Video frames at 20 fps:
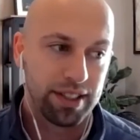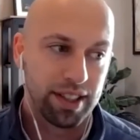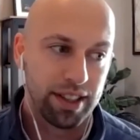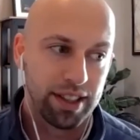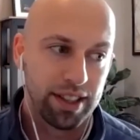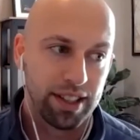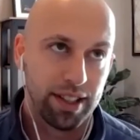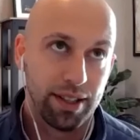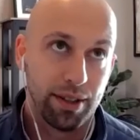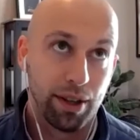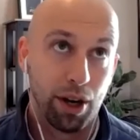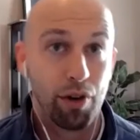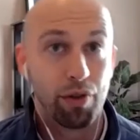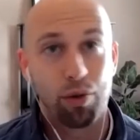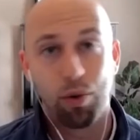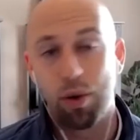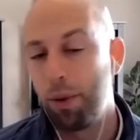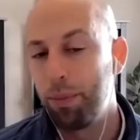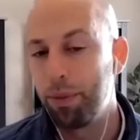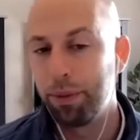and the
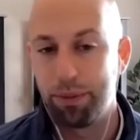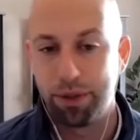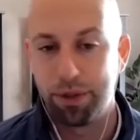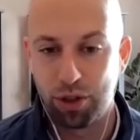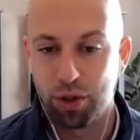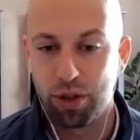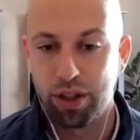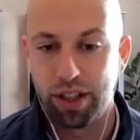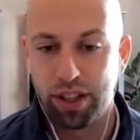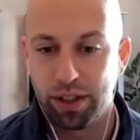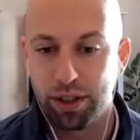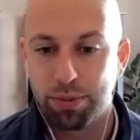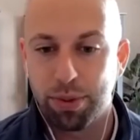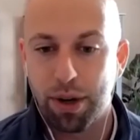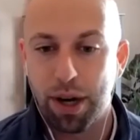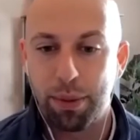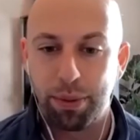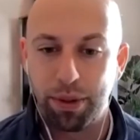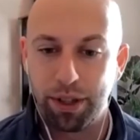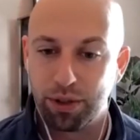overwhelming majority of those
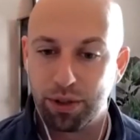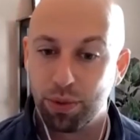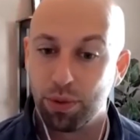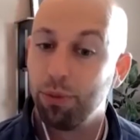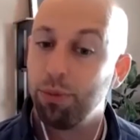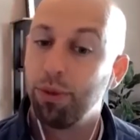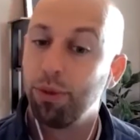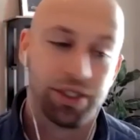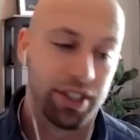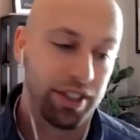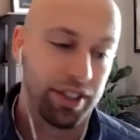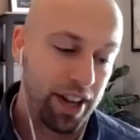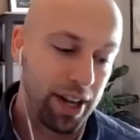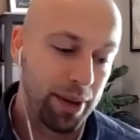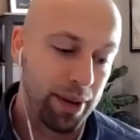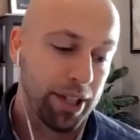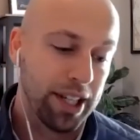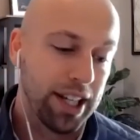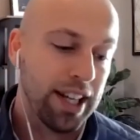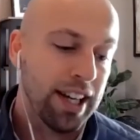properties were
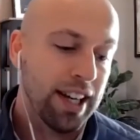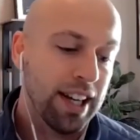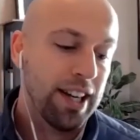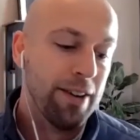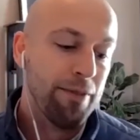multifamily.